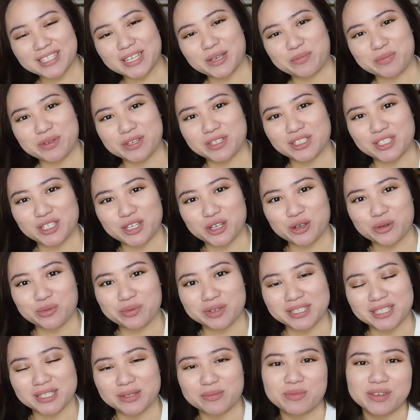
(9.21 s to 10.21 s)
YouTube?
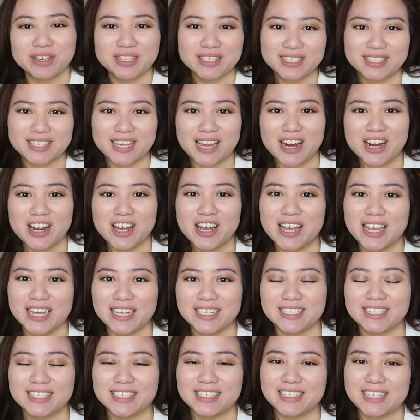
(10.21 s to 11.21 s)
It's me, Sarah,
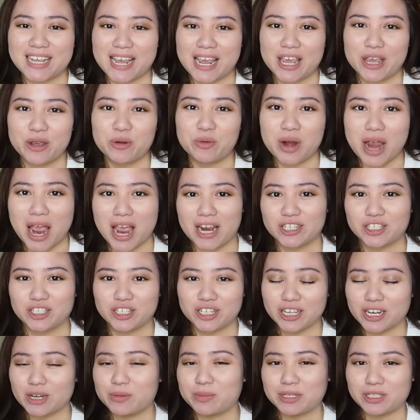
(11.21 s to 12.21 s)
and today we're
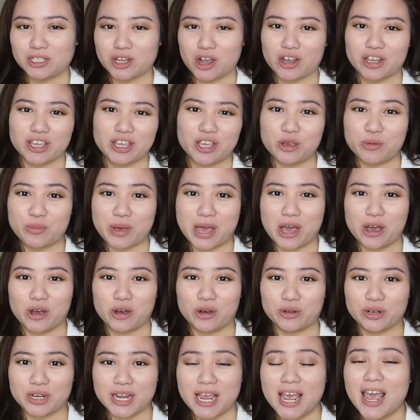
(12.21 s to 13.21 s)
actually going to be talking
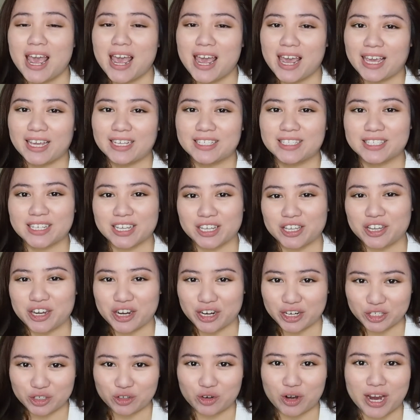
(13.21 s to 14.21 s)
about a
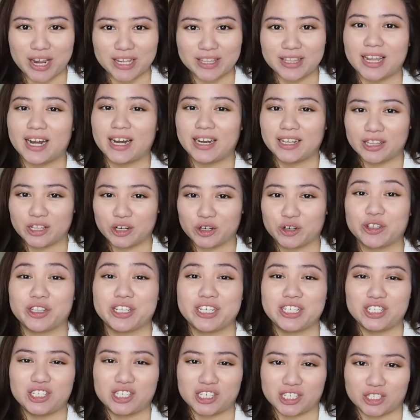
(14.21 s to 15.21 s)
skincare trend that I
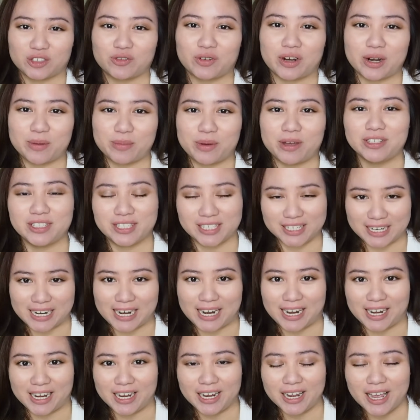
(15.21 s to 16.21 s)
literally just read about
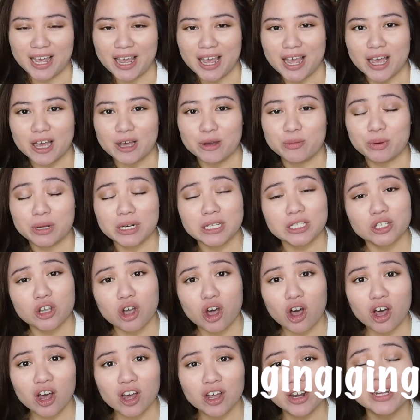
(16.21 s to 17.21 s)
today, but it's
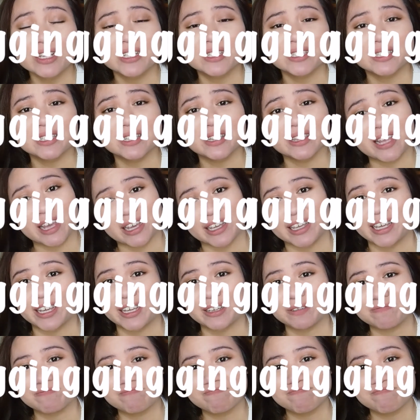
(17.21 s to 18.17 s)
called slugging.